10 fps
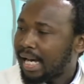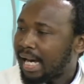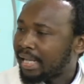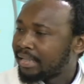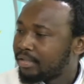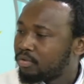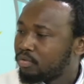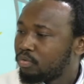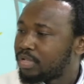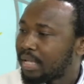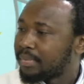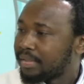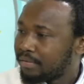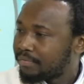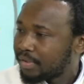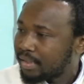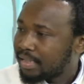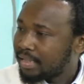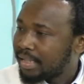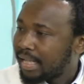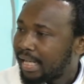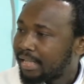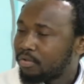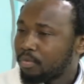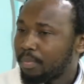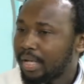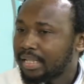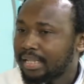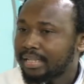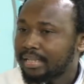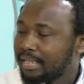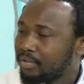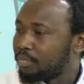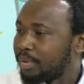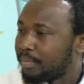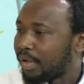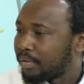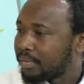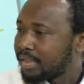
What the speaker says: I need to do something different and to make these women proud.